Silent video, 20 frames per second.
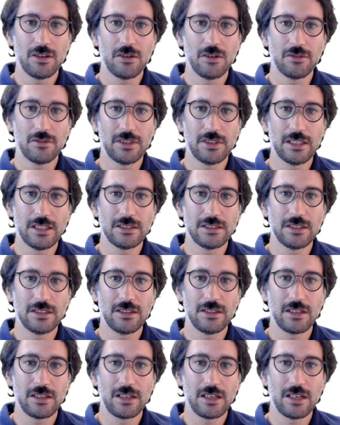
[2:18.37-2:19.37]
that
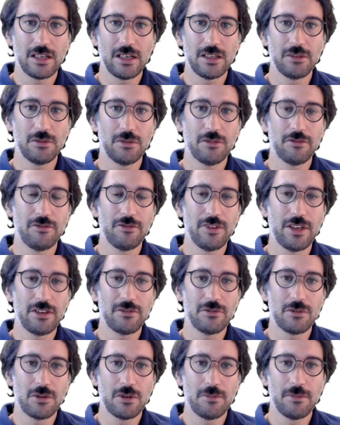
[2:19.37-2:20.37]
kind of
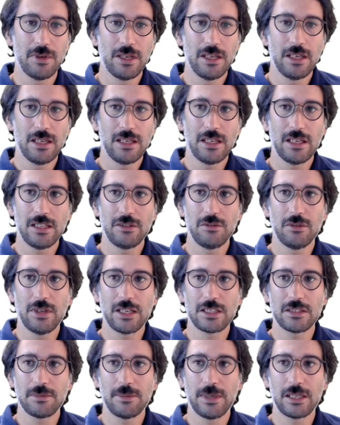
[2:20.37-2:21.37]
waveform, and you
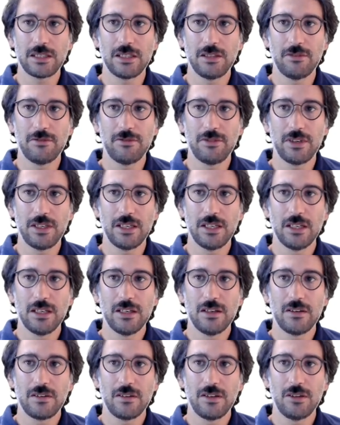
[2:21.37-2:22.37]
expect, if we
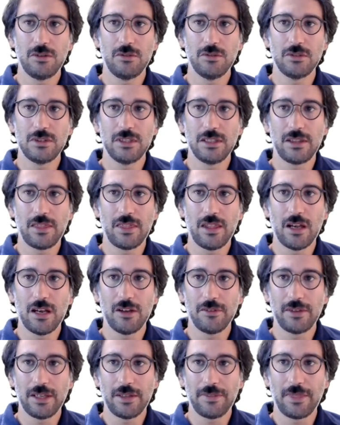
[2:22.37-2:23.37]
reduce it
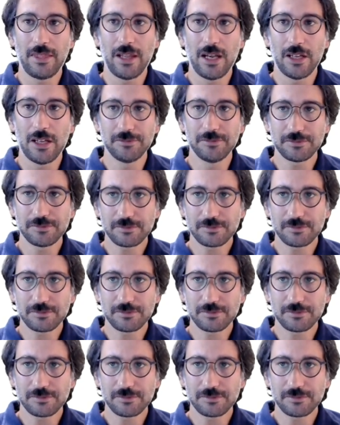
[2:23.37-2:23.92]
down and down,